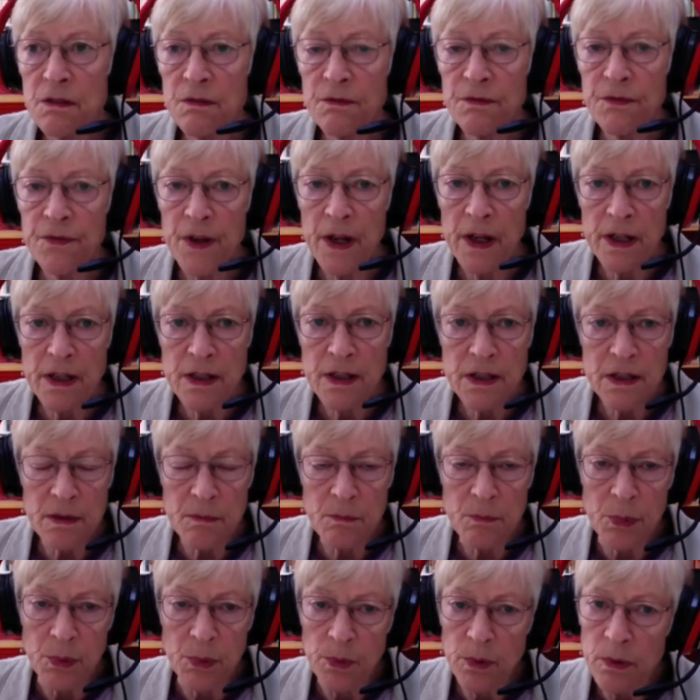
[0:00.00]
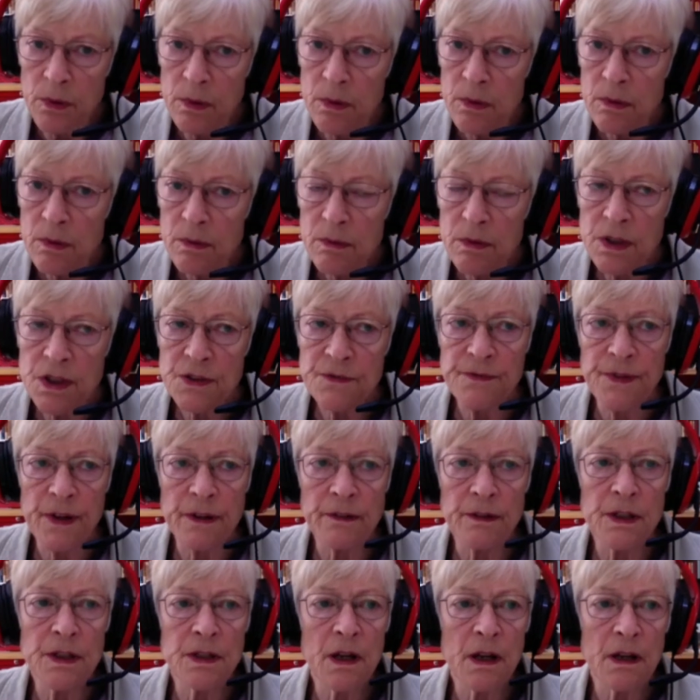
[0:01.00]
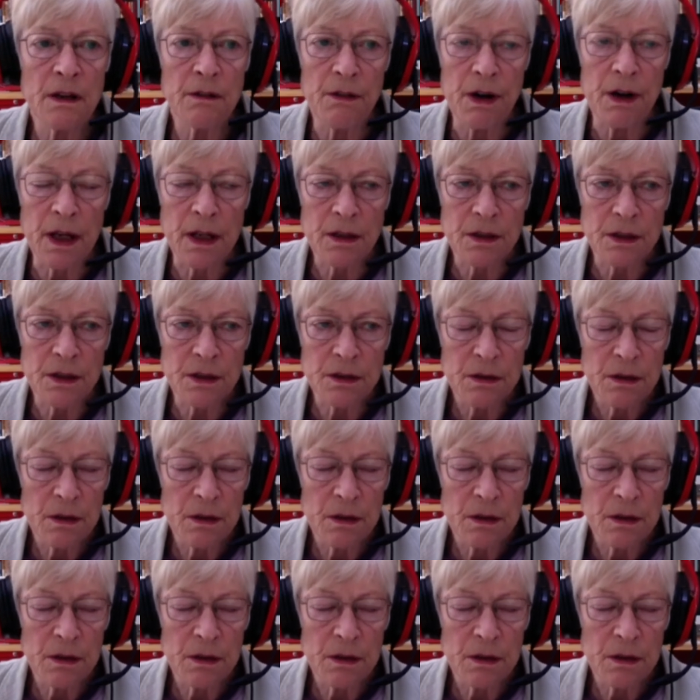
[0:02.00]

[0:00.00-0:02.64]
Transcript: fairly simple, it's very direct.